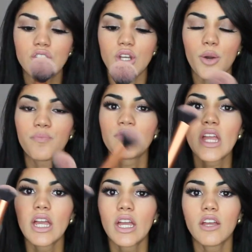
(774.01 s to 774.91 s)
So
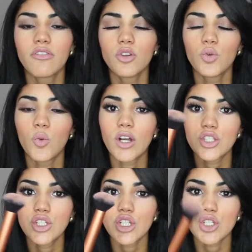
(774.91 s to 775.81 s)
if you
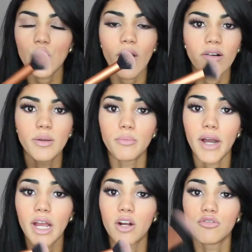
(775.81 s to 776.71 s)
want to just go out and
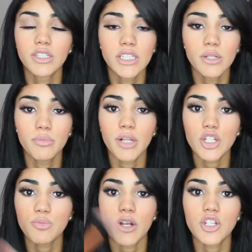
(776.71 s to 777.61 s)
buy a really good
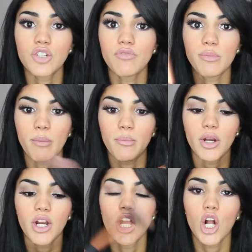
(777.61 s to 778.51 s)
blush brush,
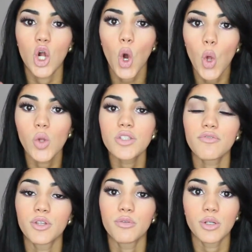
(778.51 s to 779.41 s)
remember Kohl's
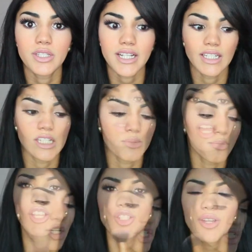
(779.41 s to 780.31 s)
for the Real Techniques brush.